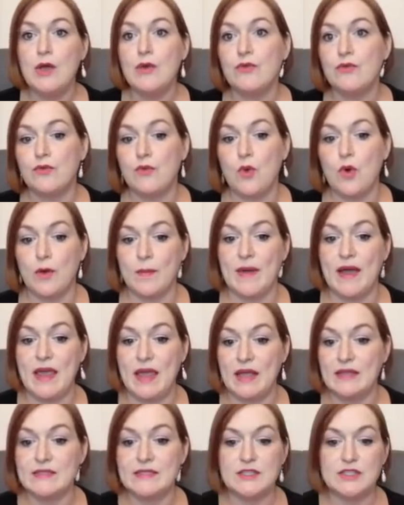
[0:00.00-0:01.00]
for my
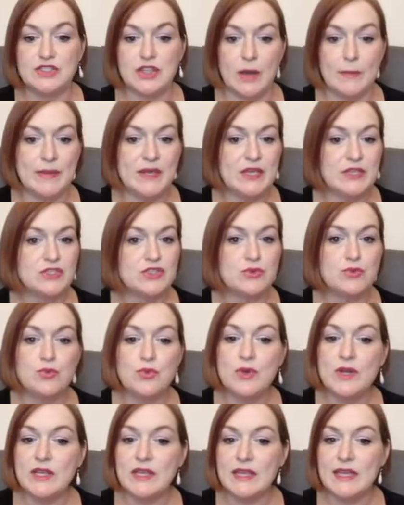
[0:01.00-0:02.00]
Etsy shop because you
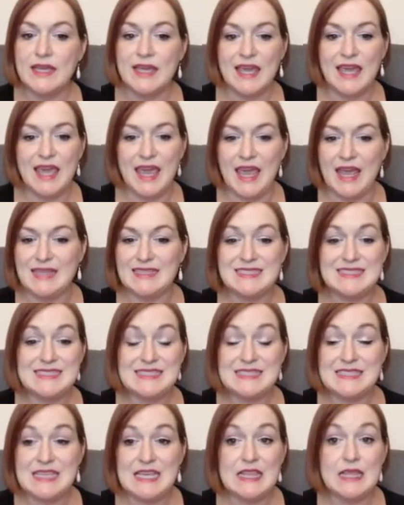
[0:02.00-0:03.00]
really can't
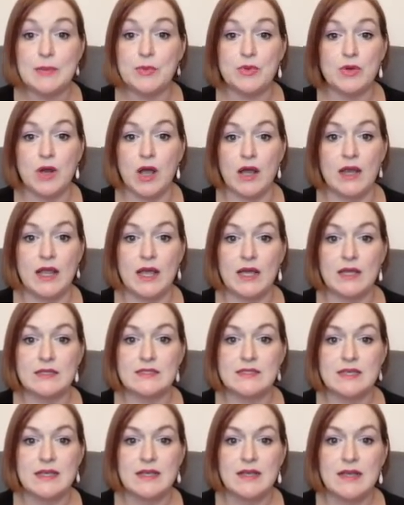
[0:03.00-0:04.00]
see the product.